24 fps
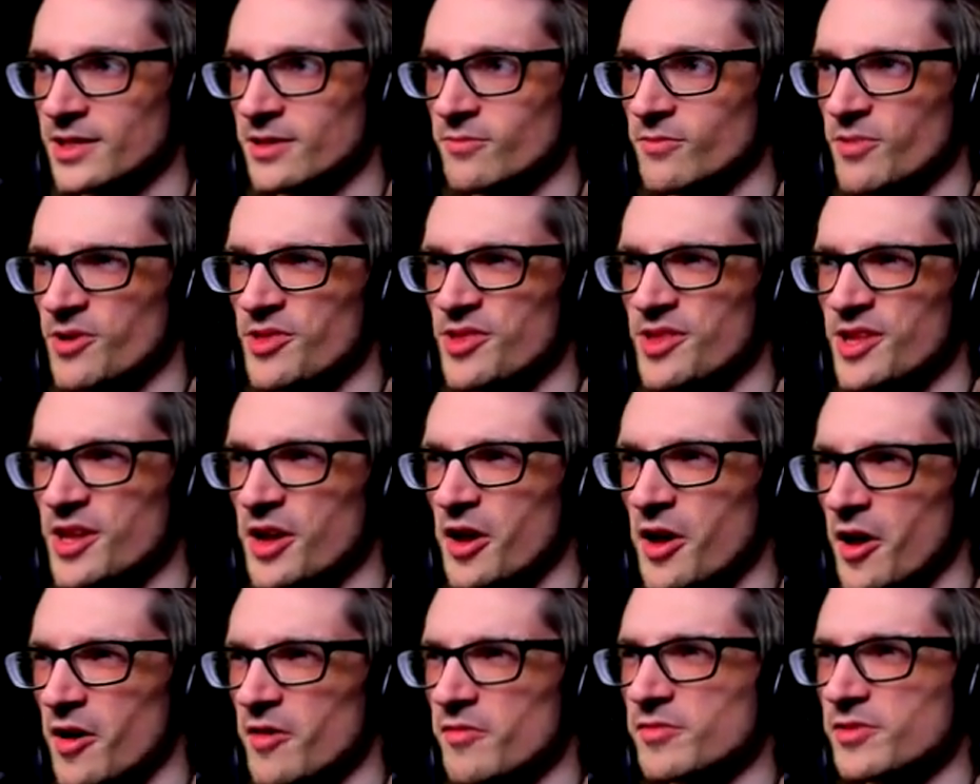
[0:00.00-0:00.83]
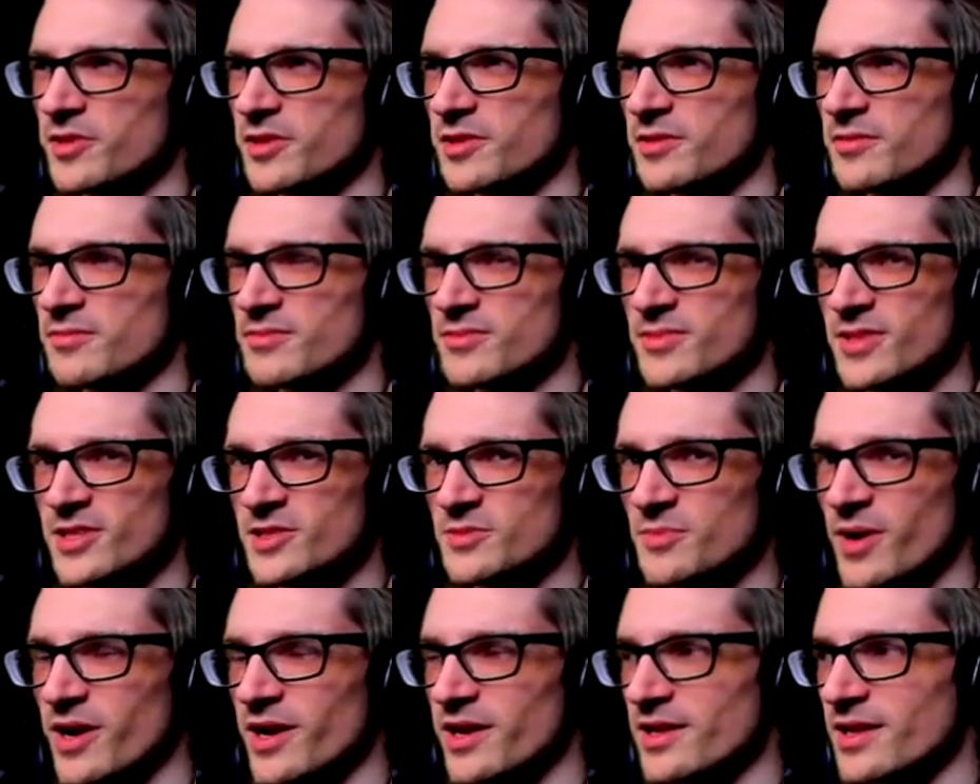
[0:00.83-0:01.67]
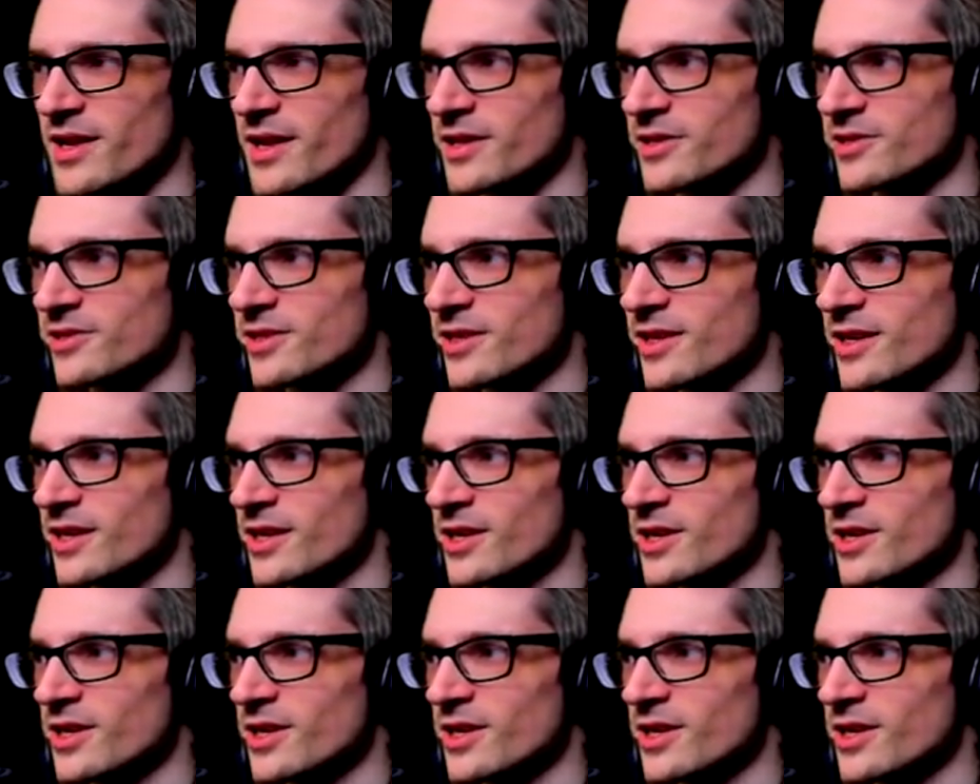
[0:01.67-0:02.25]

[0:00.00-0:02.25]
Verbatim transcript: with the oven. That's my guess.